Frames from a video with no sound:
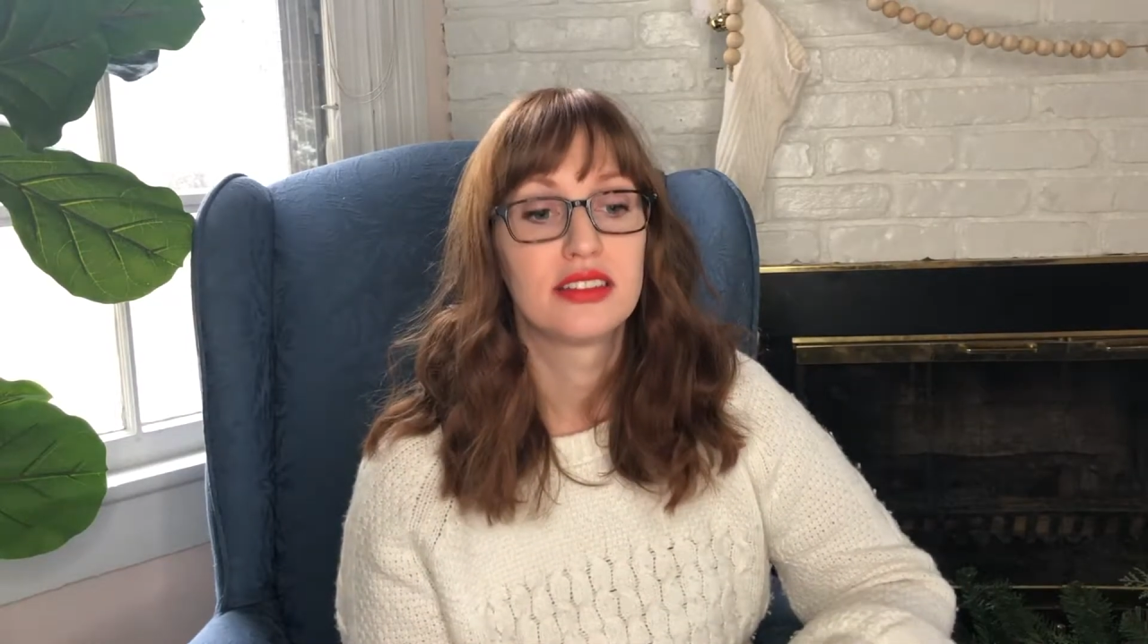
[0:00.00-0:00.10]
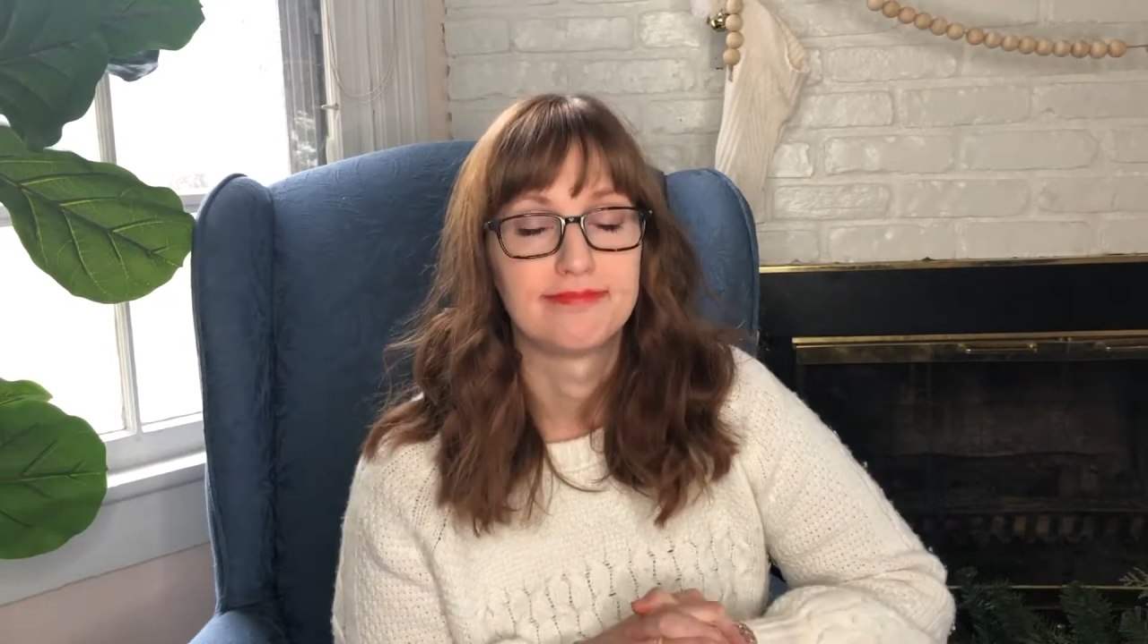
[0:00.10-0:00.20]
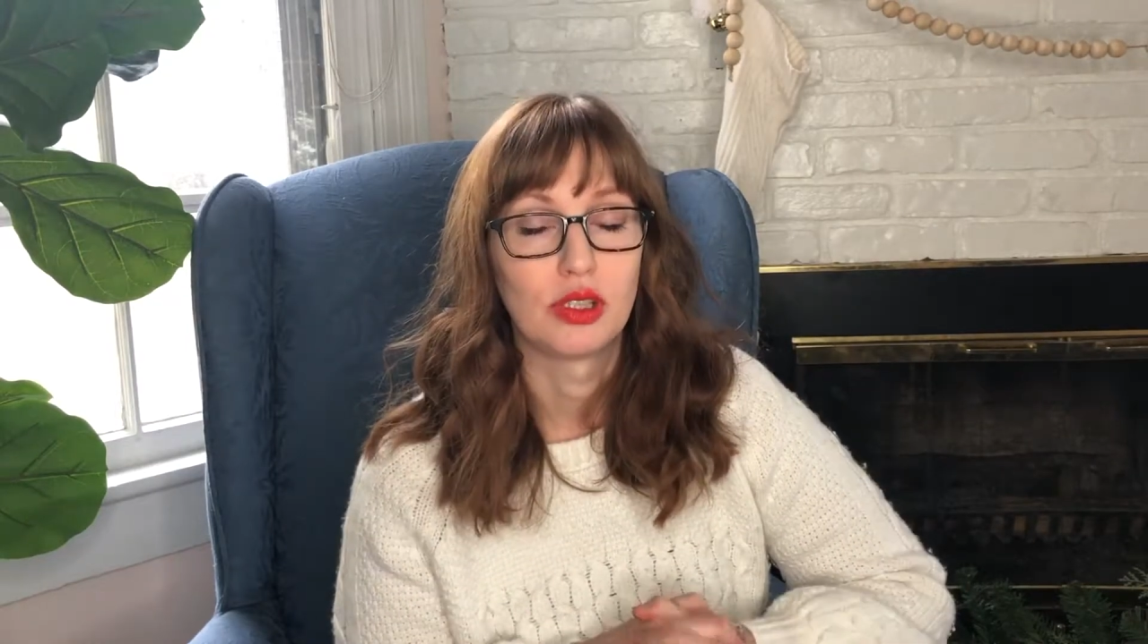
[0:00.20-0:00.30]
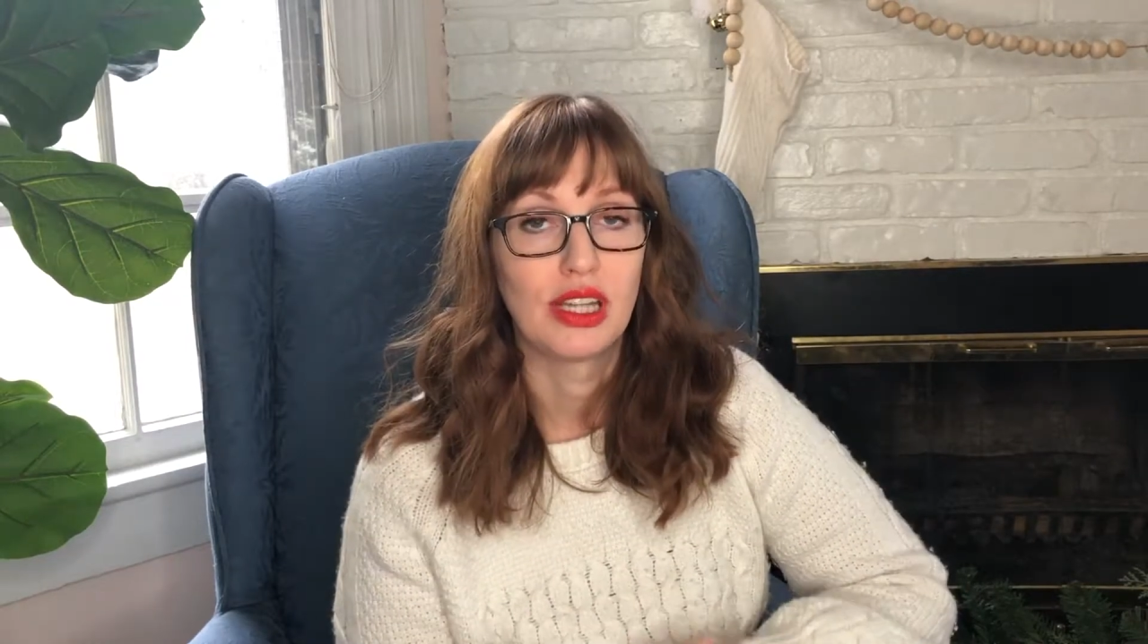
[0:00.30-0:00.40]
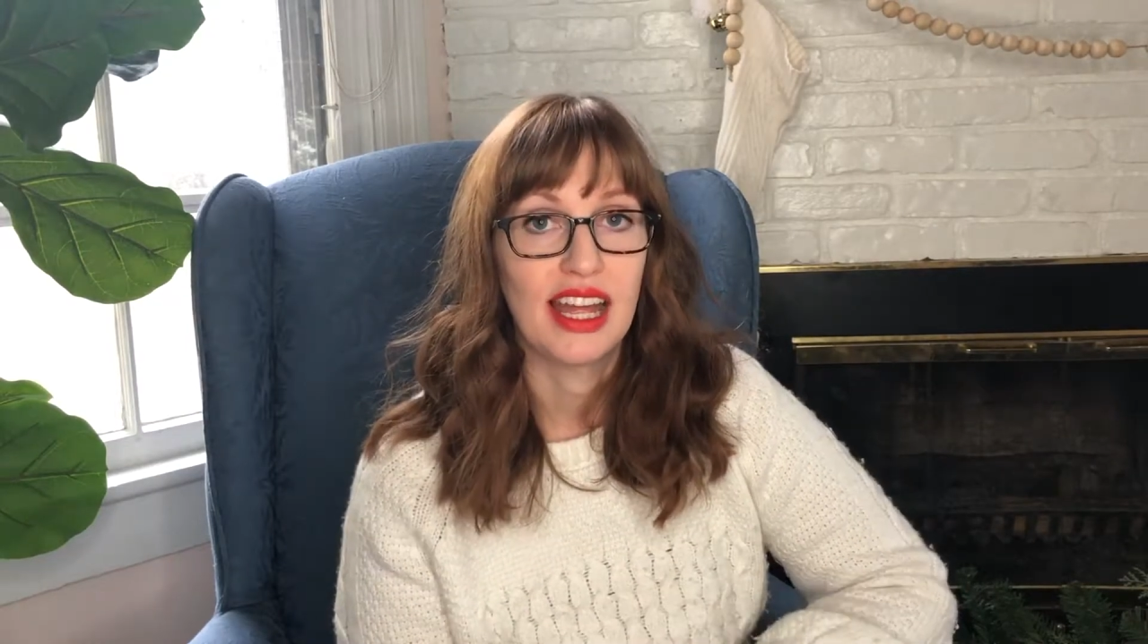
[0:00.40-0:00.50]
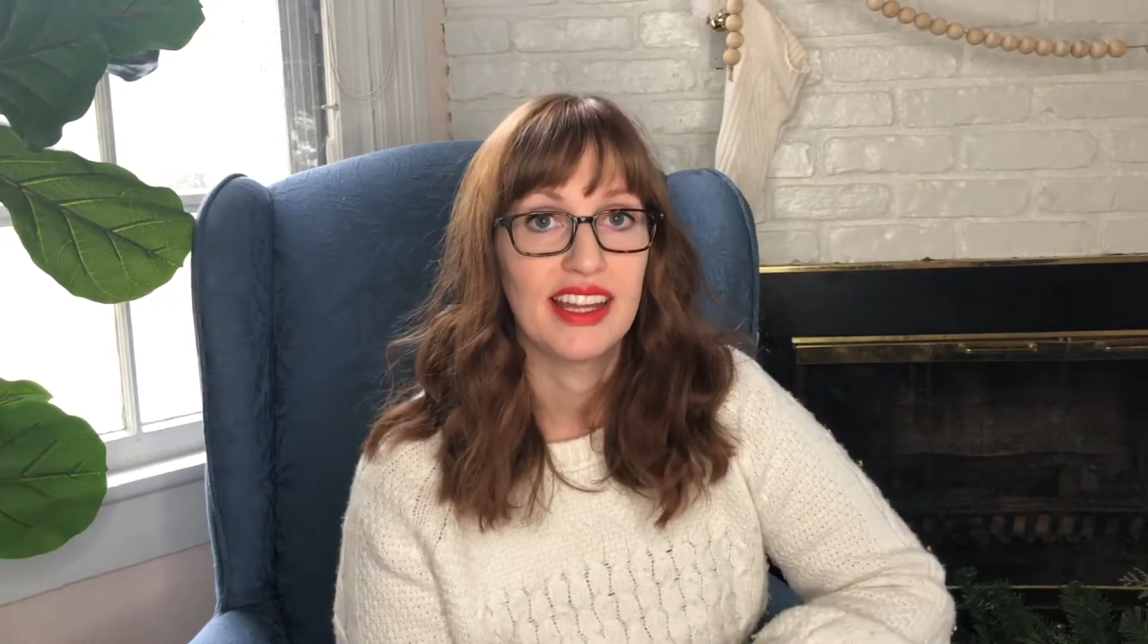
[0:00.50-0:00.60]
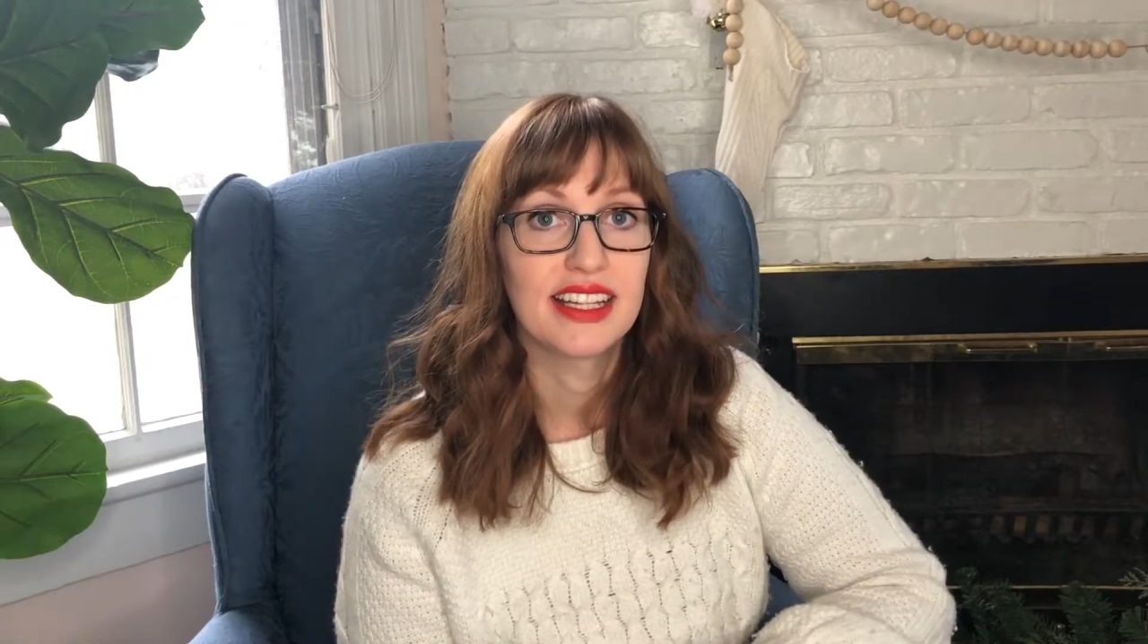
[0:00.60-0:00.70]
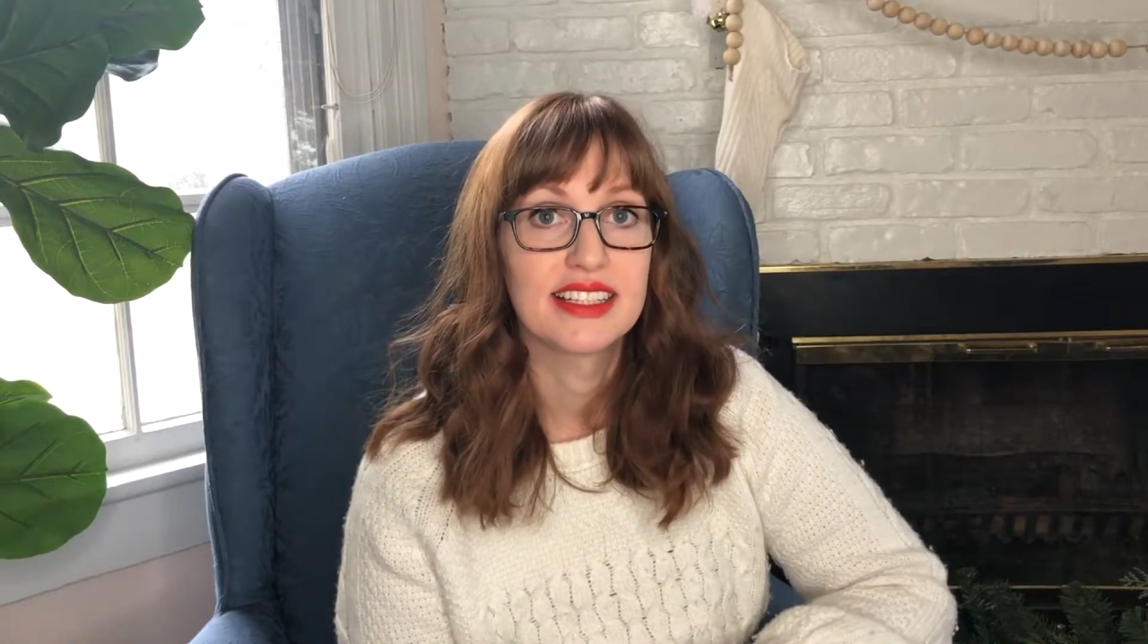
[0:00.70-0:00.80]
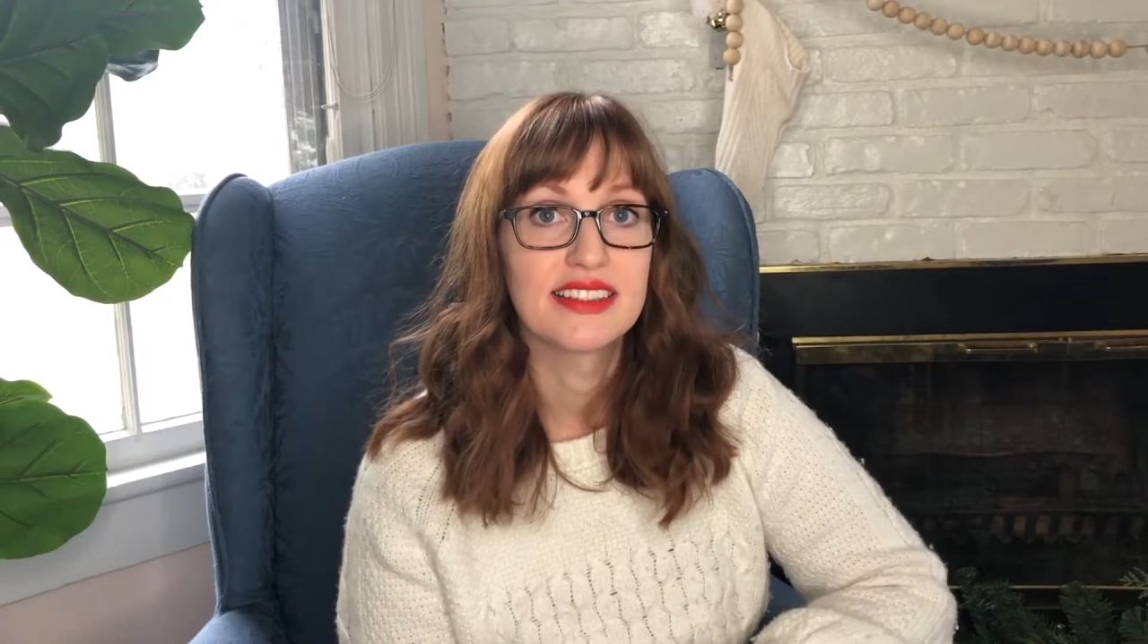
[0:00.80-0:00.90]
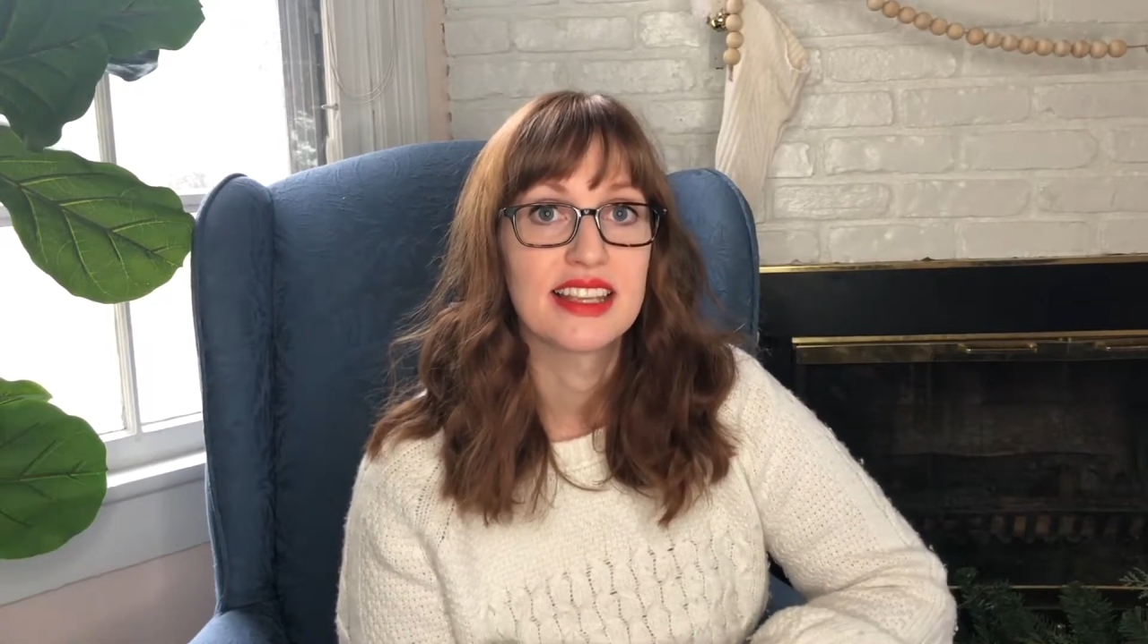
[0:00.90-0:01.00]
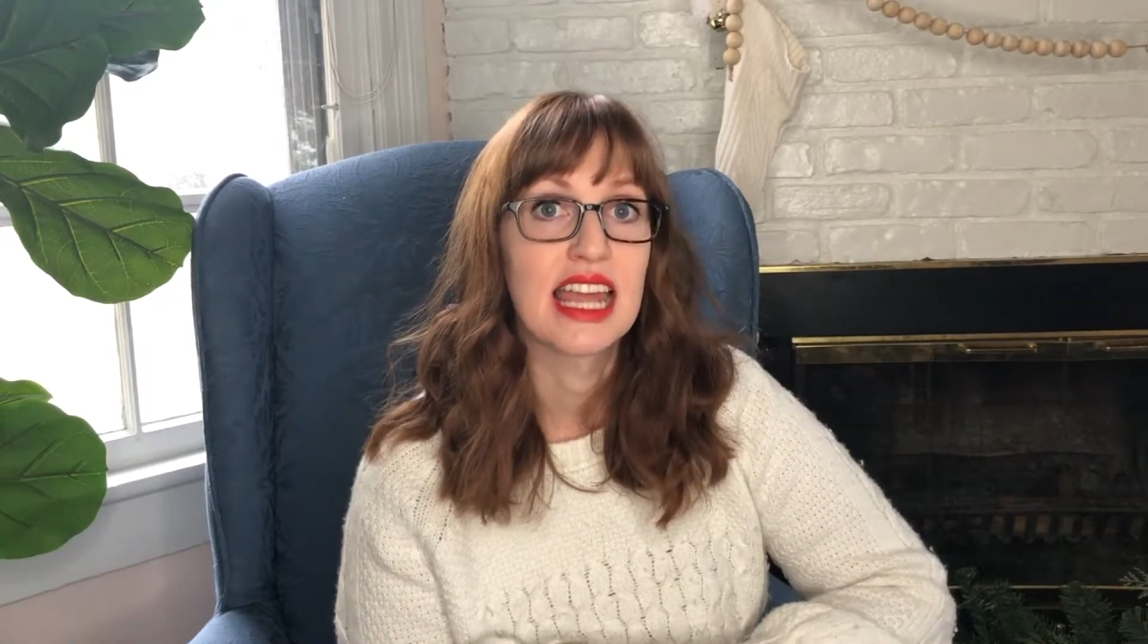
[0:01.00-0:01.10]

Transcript: relax,